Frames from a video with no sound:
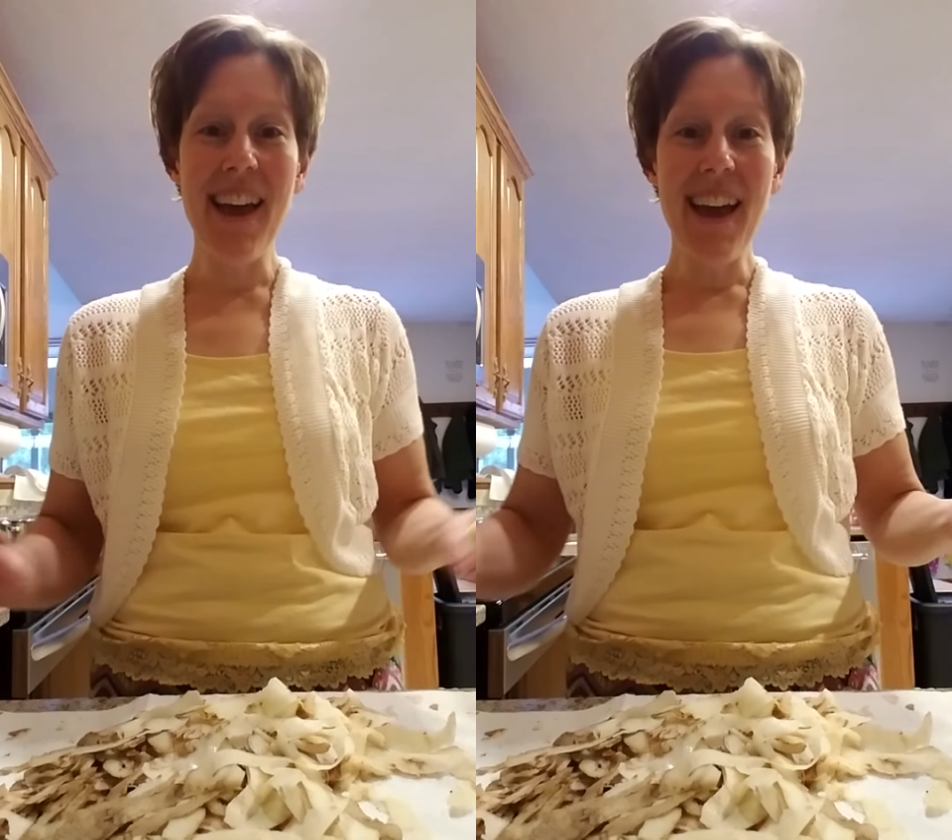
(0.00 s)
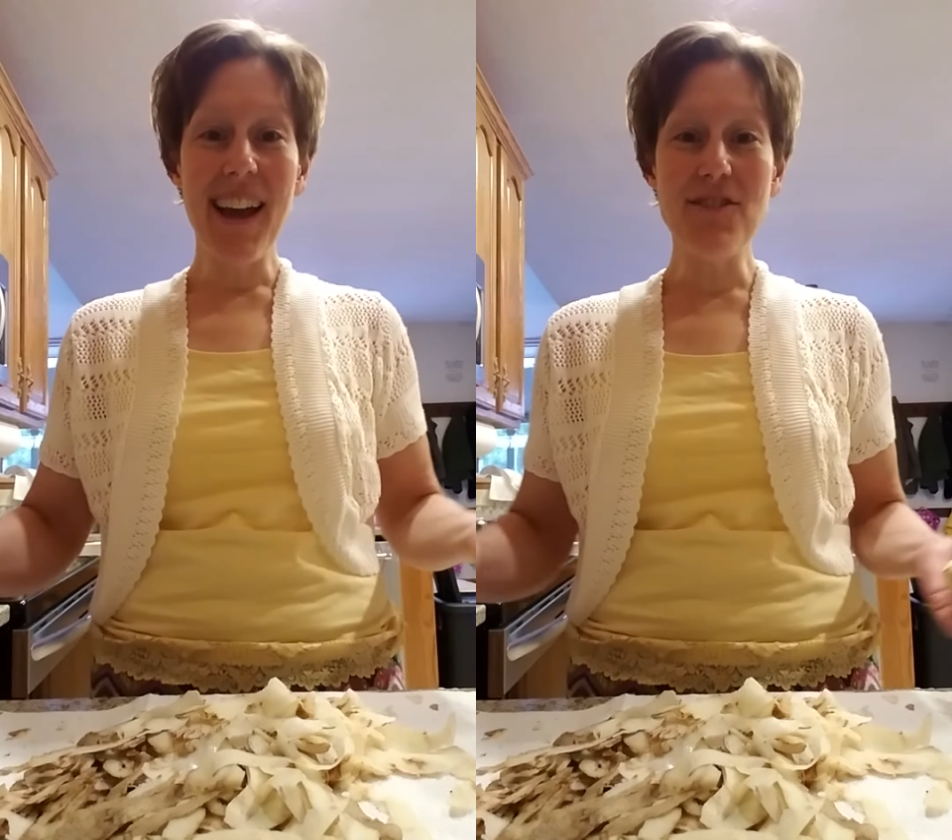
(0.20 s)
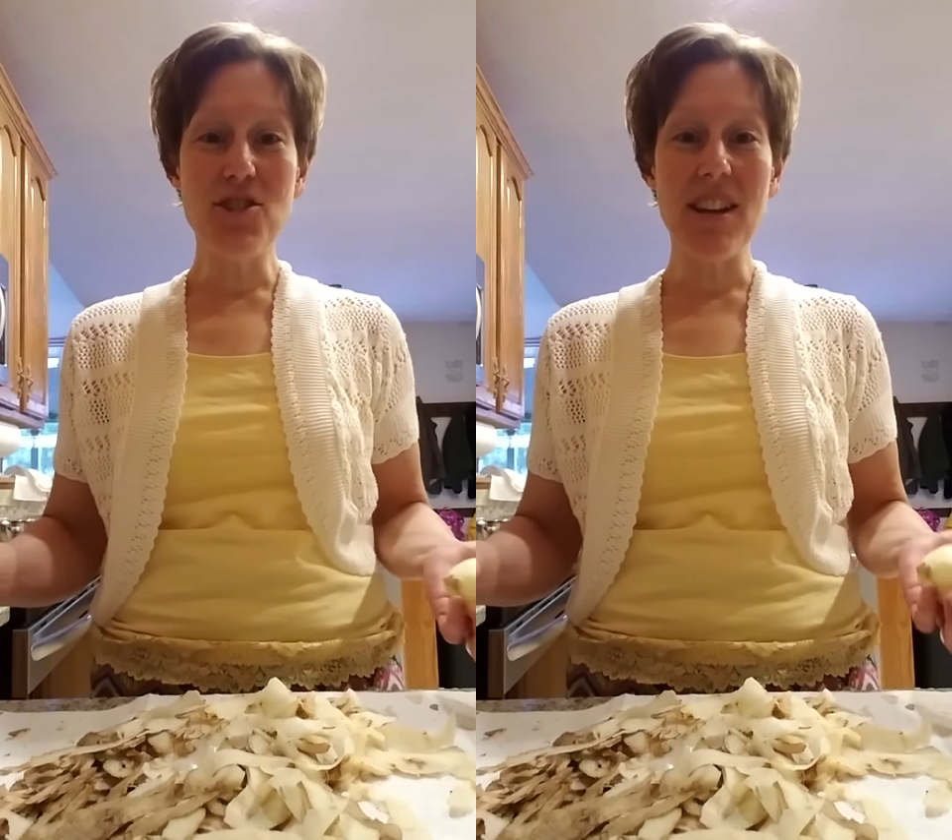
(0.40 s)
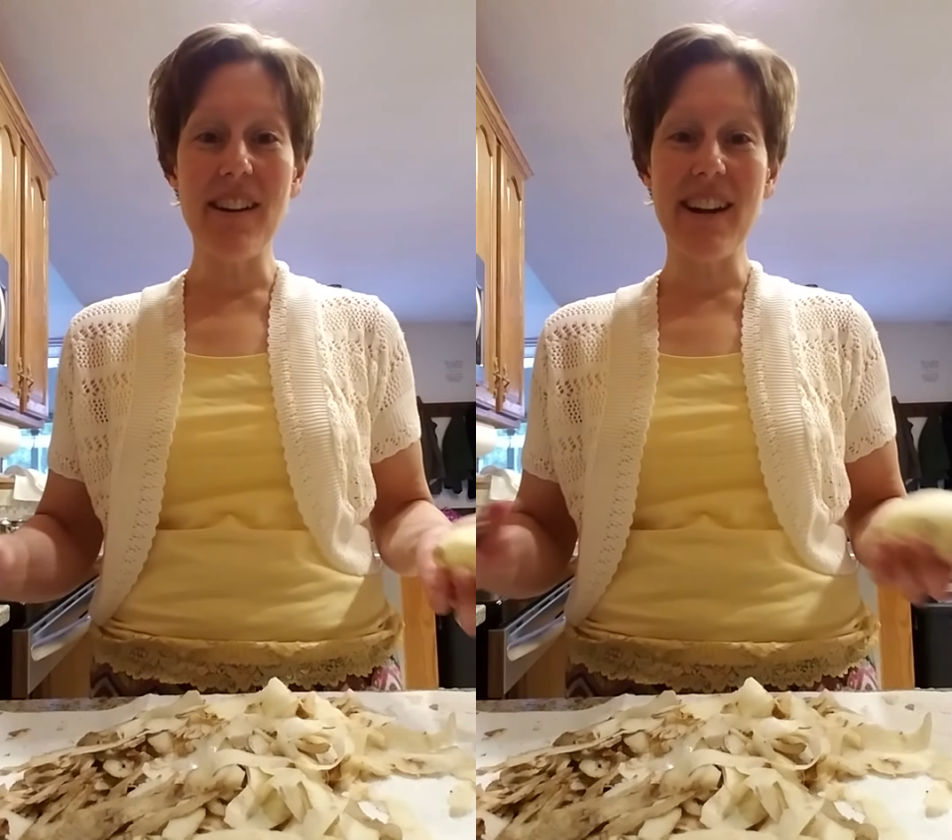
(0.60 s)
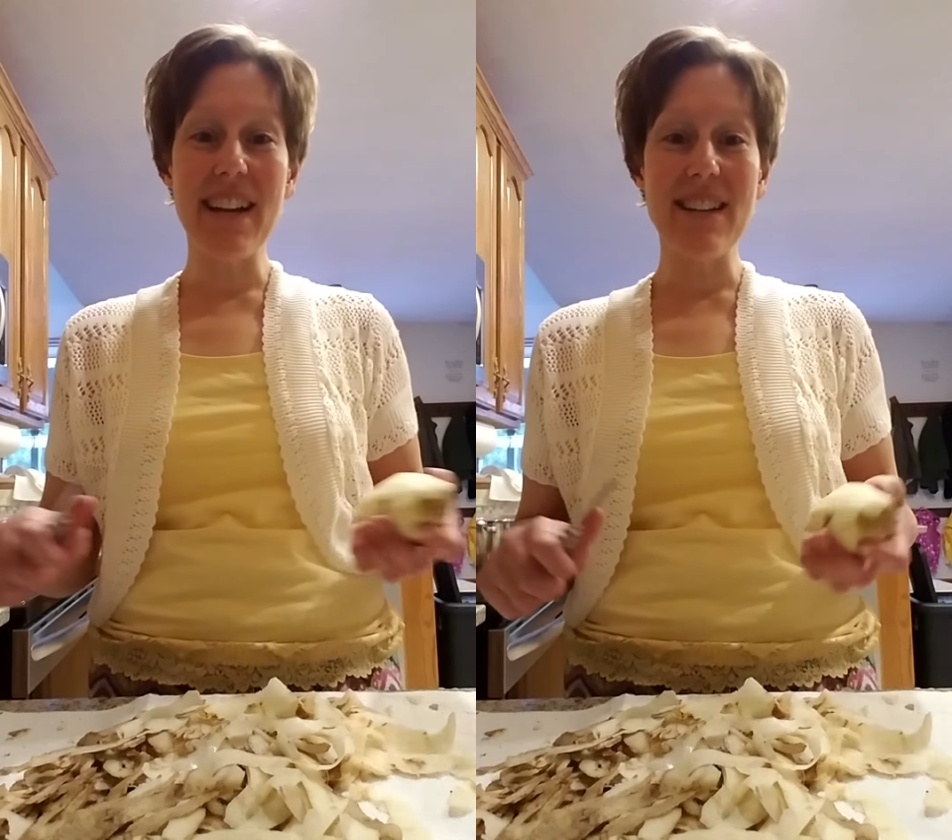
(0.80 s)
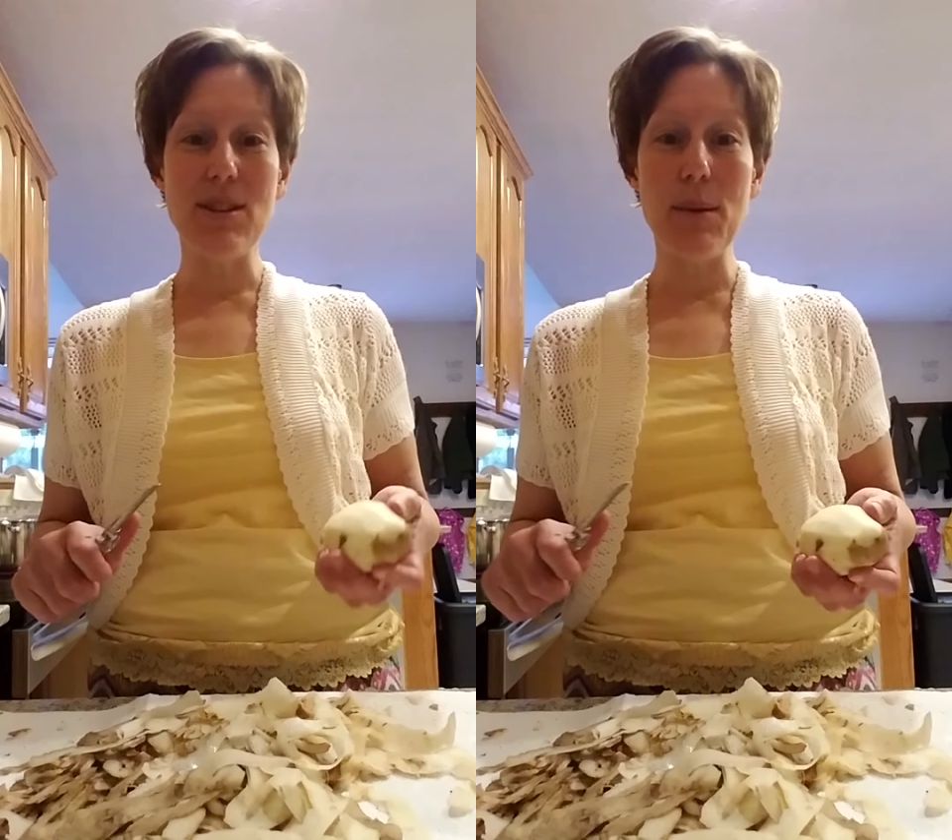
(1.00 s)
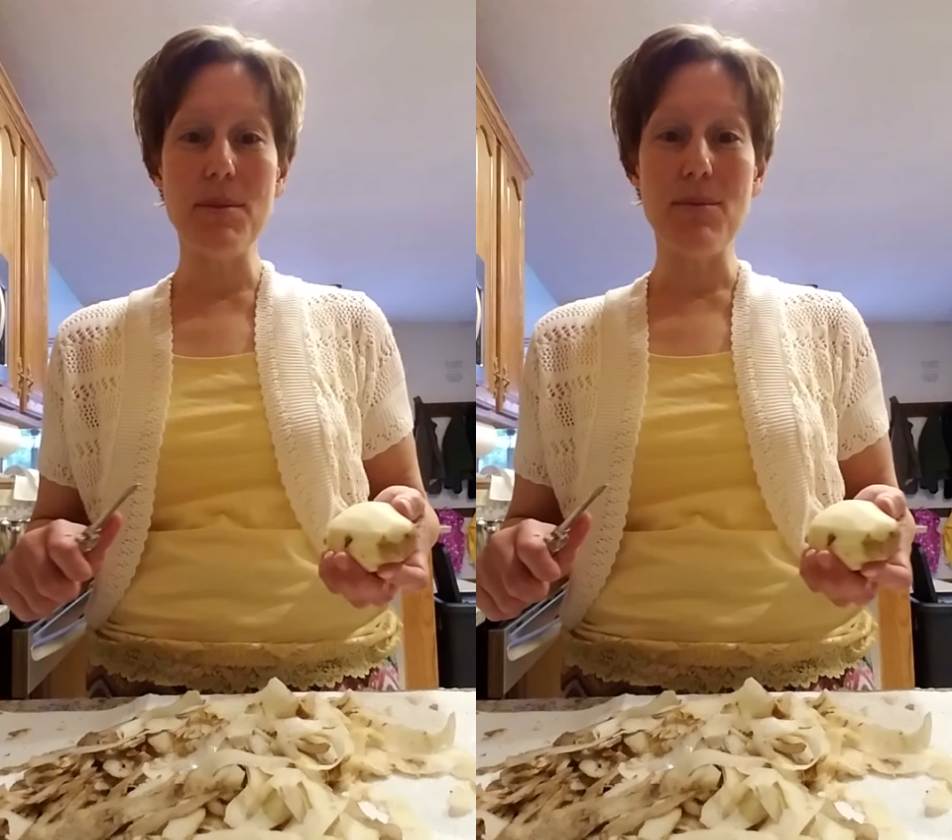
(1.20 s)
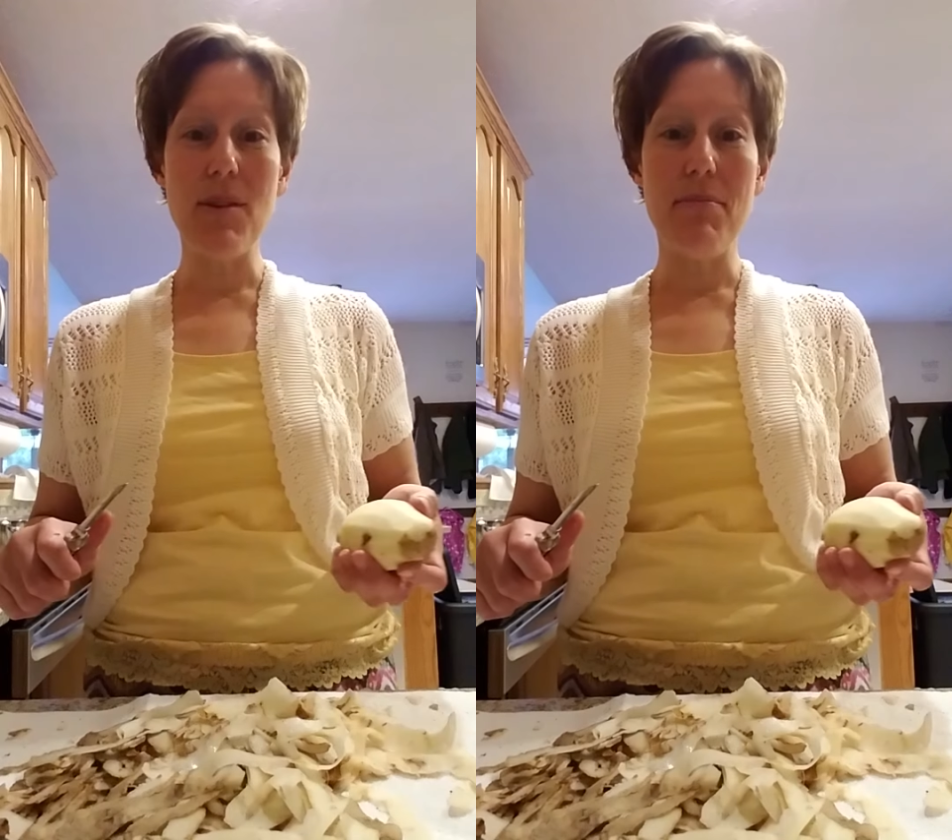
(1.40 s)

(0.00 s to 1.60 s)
and share any tips with